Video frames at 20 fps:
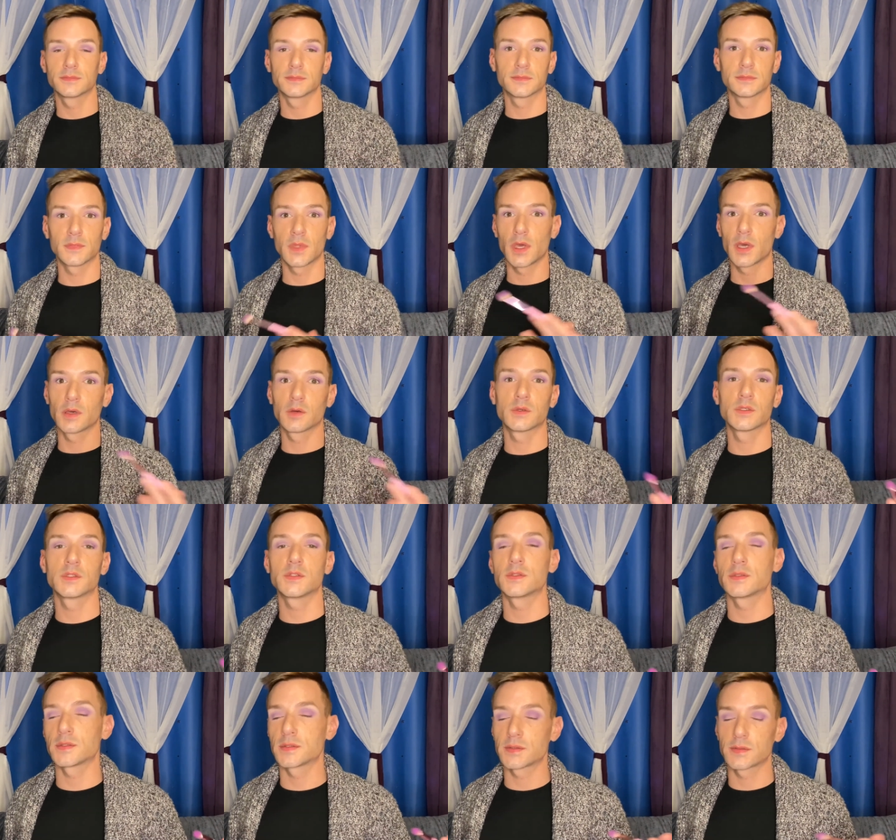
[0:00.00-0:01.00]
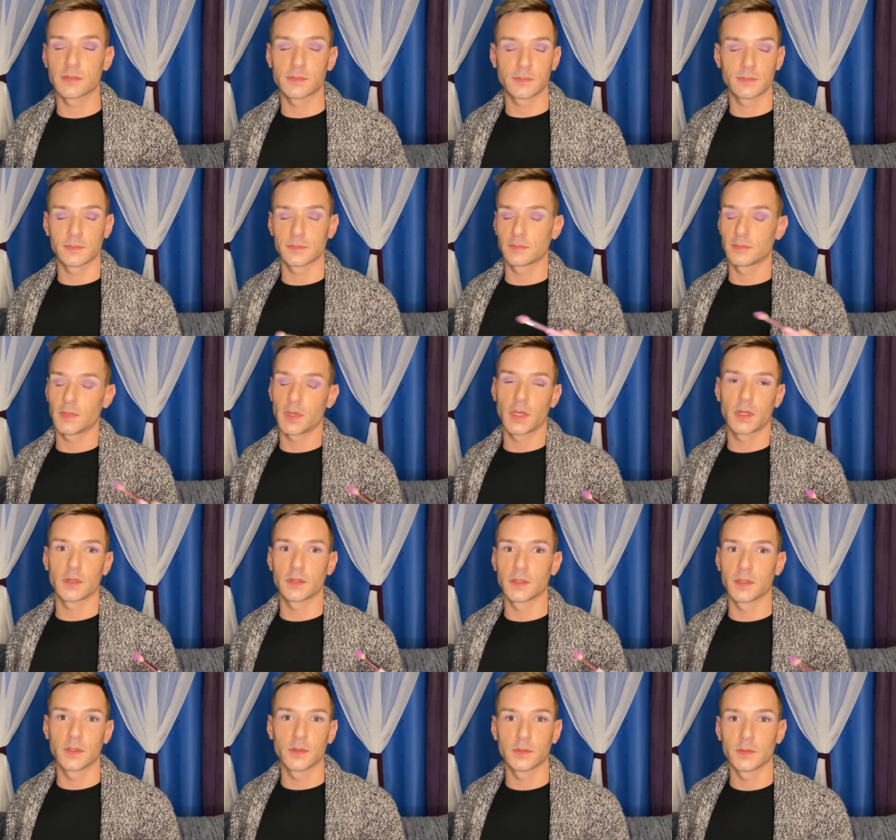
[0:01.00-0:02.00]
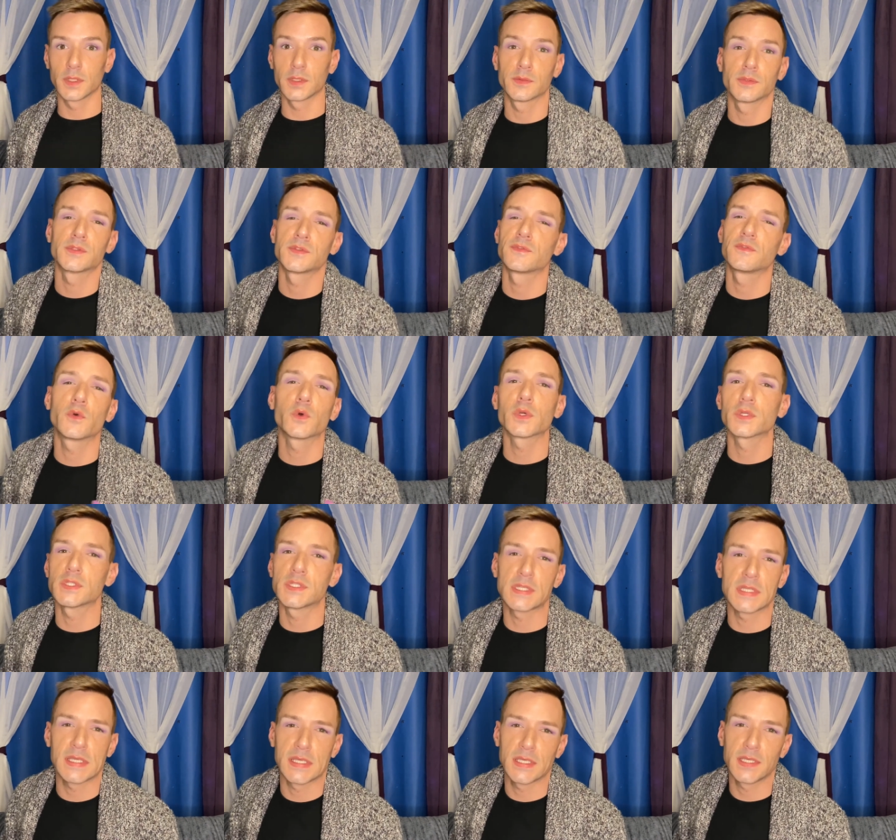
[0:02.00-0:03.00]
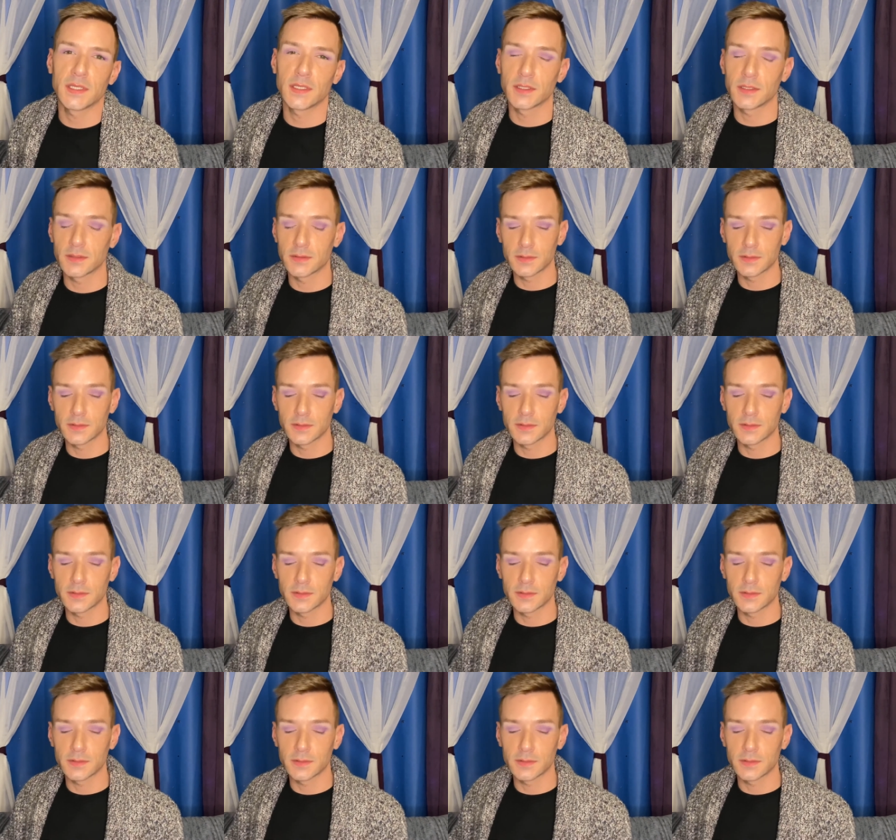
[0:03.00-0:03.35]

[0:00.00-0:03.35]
I don't know, I was 14.